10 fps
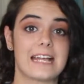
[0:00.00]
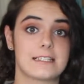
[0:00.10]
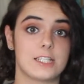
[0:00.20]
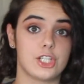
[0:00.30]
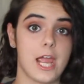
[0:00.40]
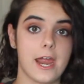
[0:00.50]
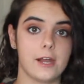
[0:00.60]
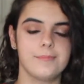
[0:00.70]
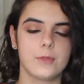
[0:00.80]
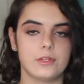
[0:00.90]
to
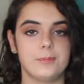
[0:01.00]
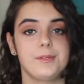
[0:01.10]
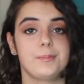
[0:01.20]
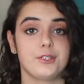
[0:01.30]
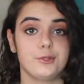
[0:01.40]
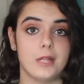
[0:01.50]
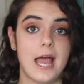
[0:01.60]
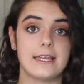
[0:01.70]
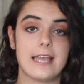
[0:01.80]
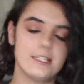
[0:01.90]
share with the people you
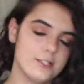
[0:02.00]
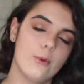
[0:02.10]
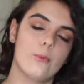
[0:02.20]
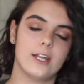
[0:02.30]
like and don't